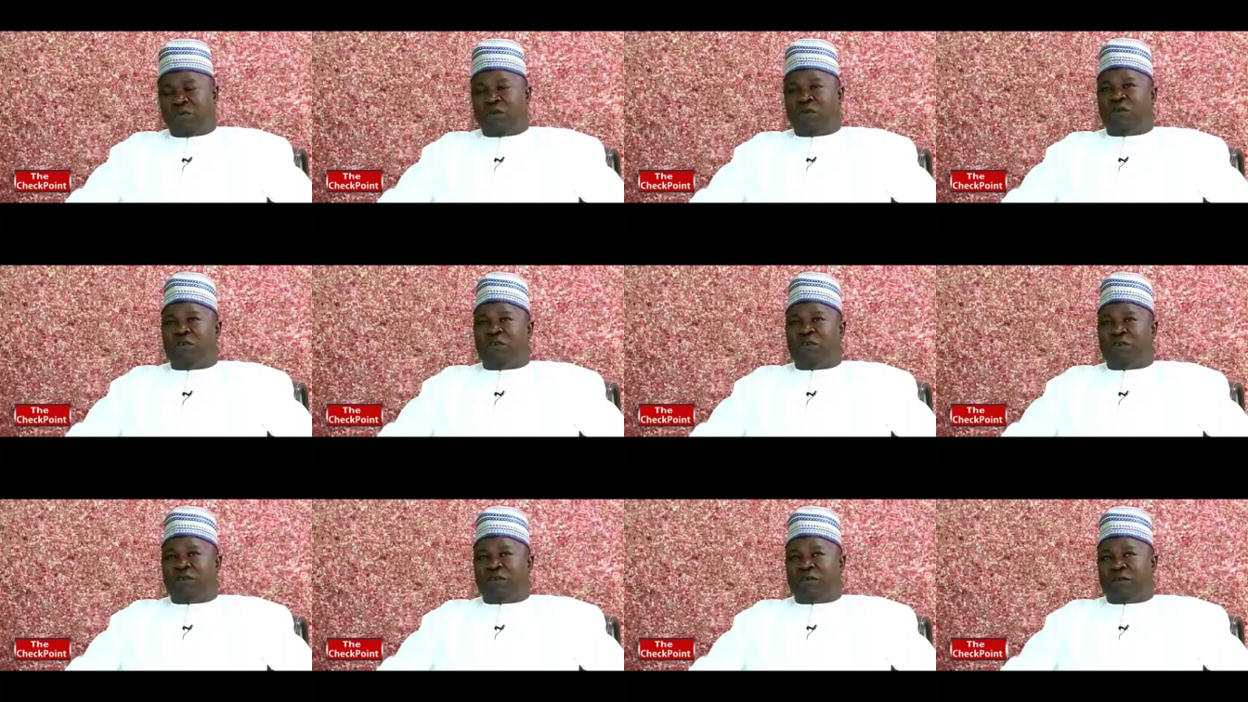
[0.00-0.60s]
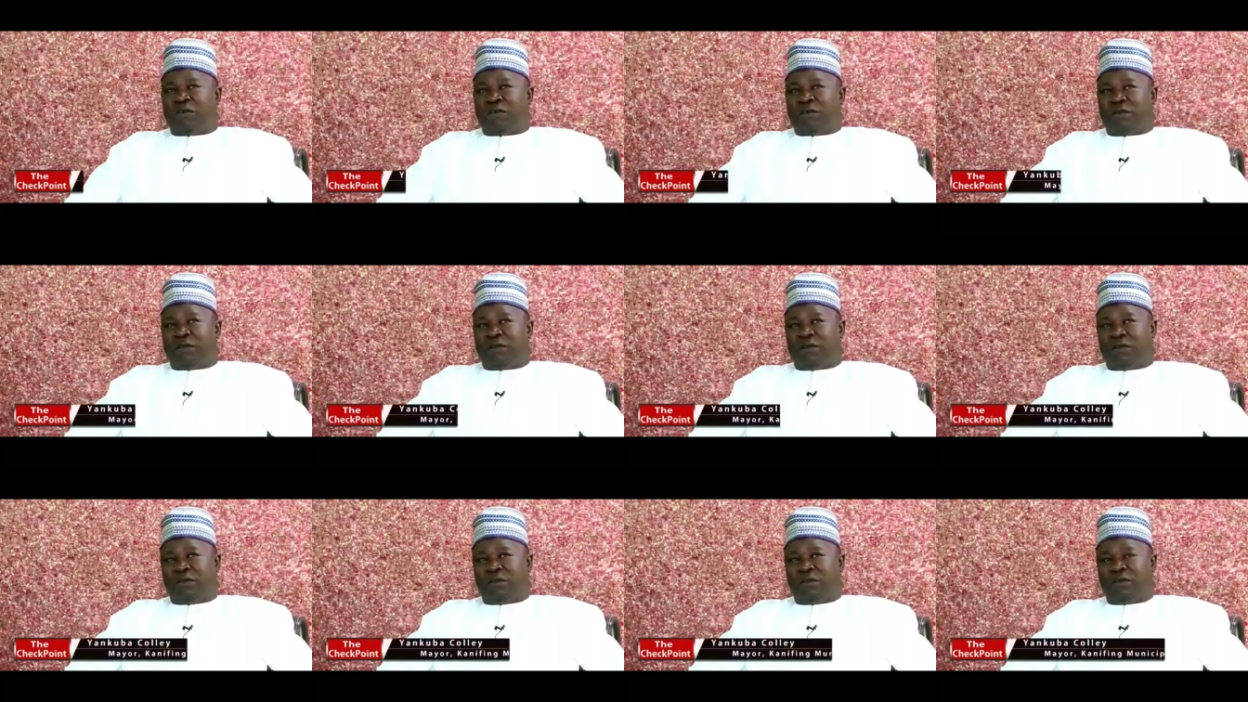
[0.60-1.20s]
So
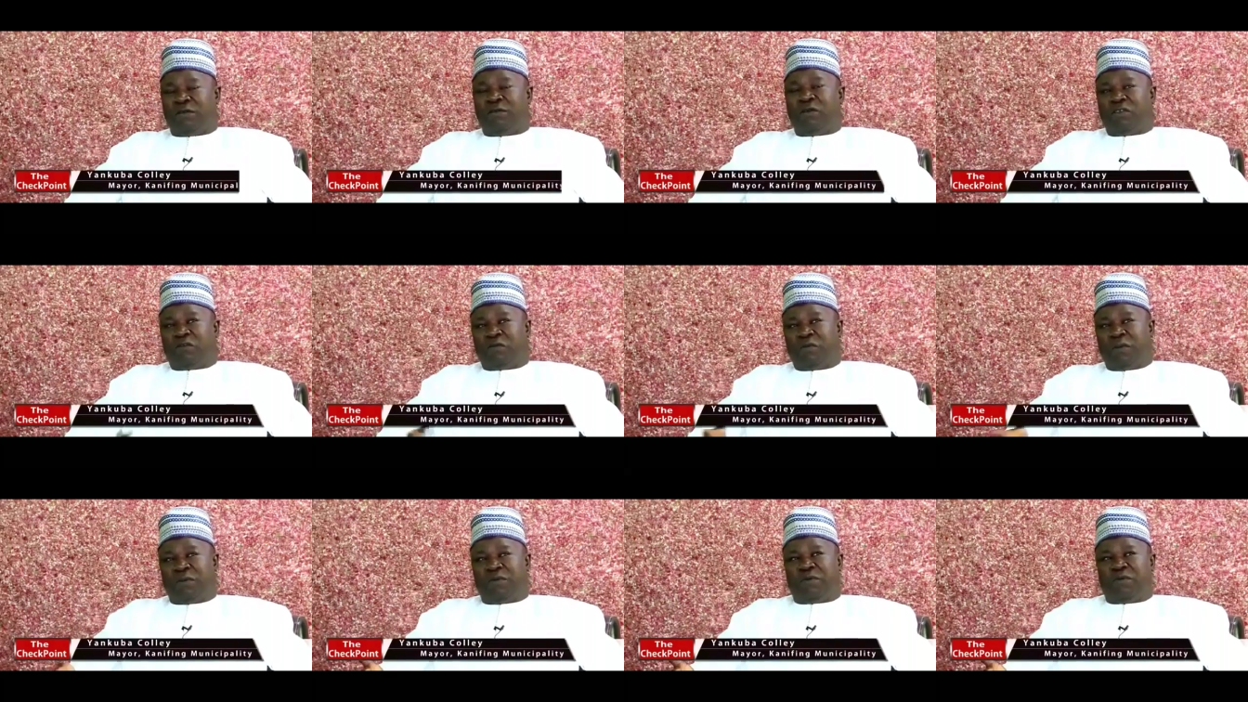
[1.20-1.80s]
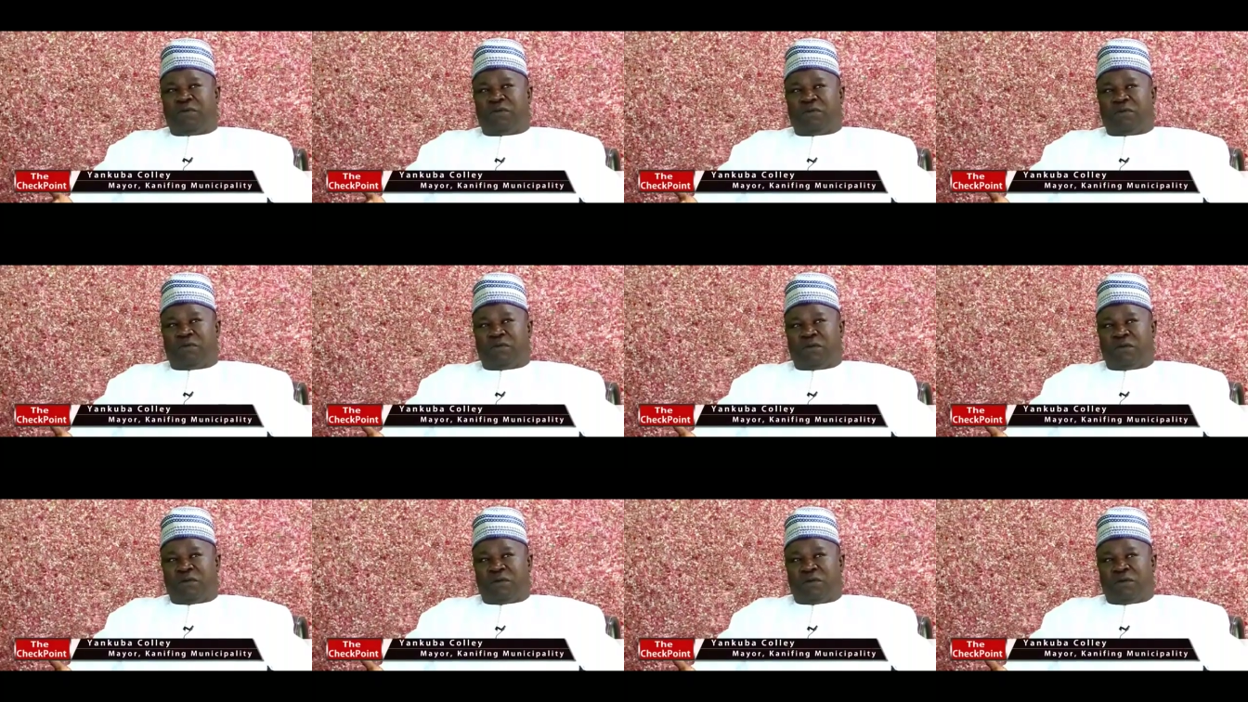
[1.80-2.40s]
uh, most people
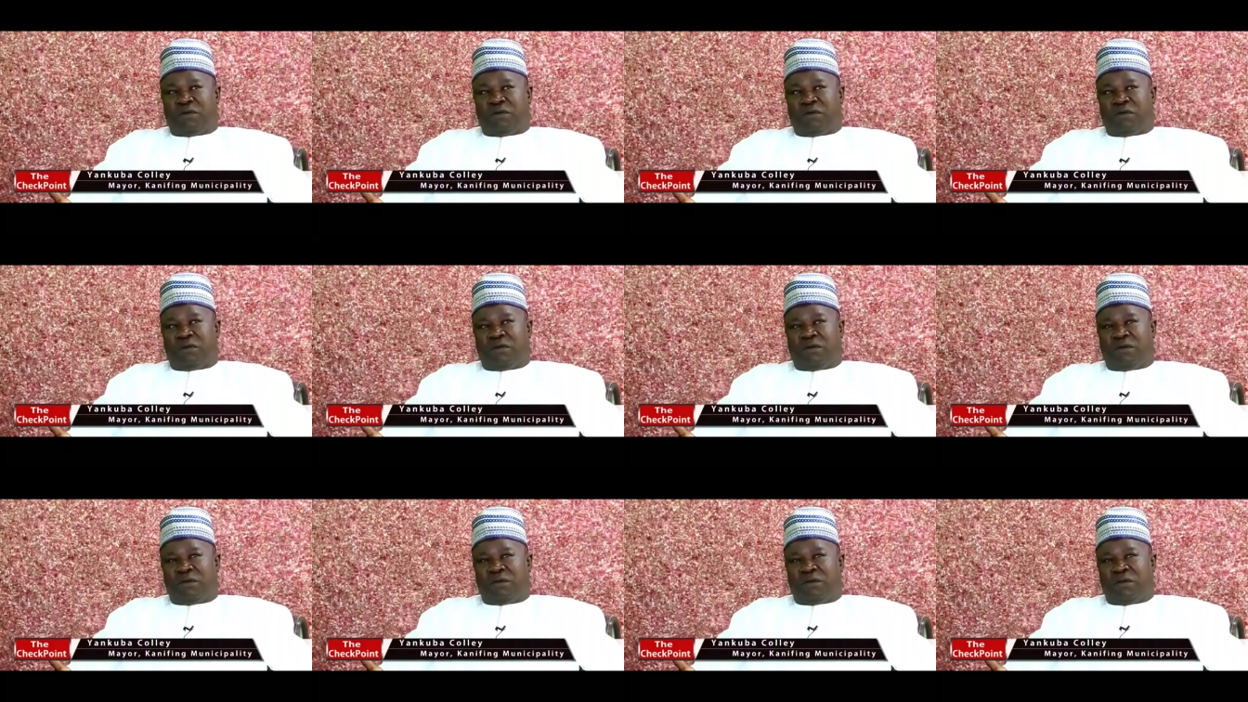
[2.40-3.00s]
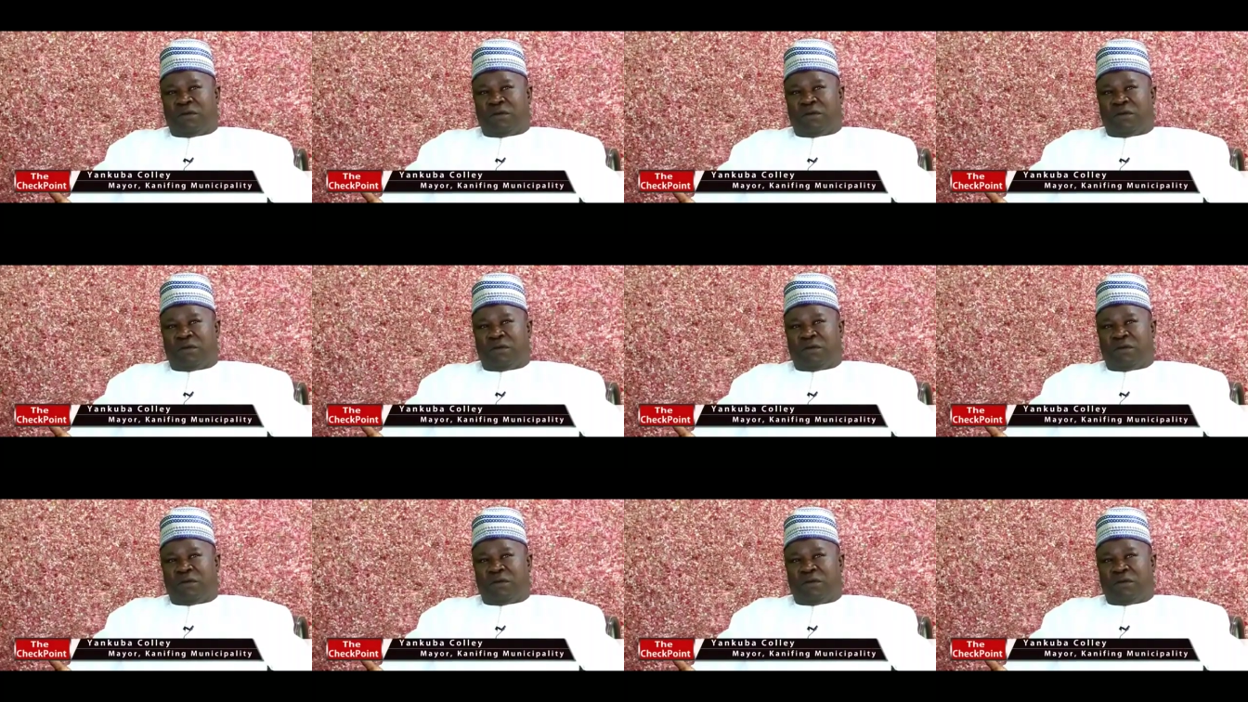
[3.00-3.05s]
uh,